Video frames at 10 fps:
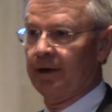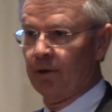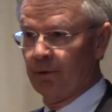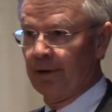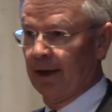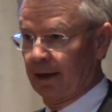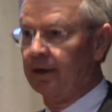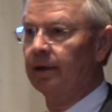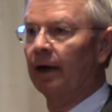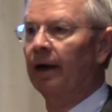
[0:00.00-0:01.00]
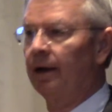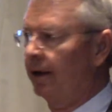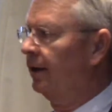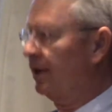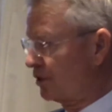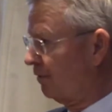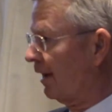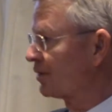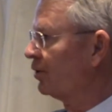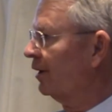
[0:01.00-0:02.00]
you think, unless you've
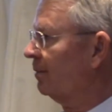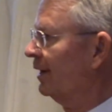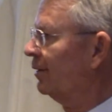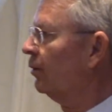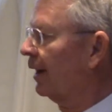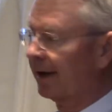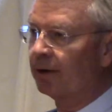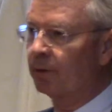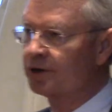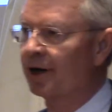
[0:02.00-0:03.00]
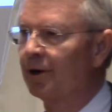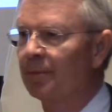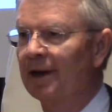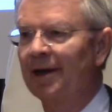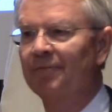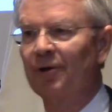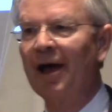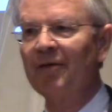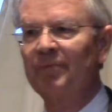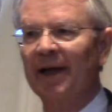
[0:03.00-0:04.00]
actually been doing it, which I know many of you
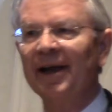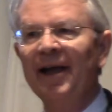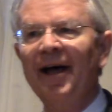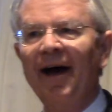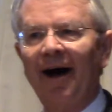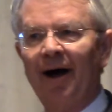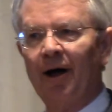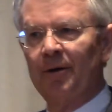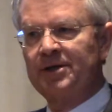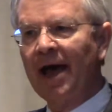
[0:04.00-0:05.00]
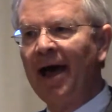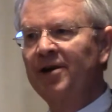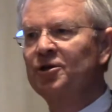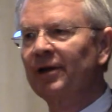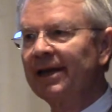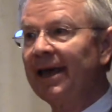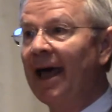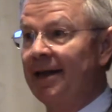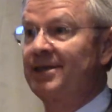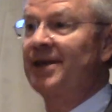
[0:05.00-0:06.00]
have been, to actually
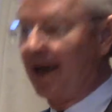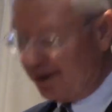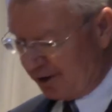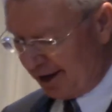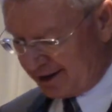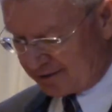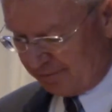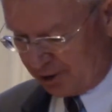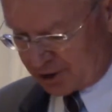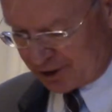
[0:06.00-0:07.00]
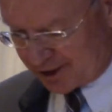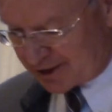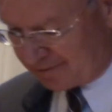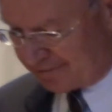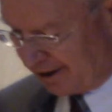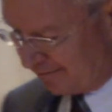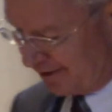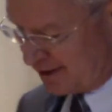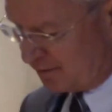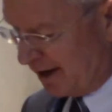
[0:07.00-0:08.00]
get standardized versions of
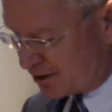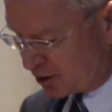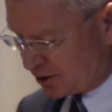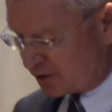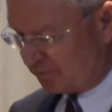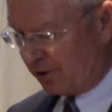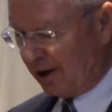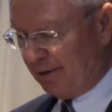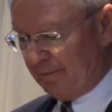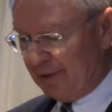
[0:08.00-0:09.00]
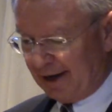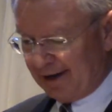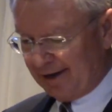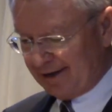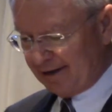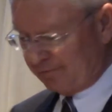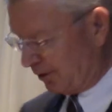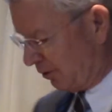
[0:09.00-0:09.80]
these measures from different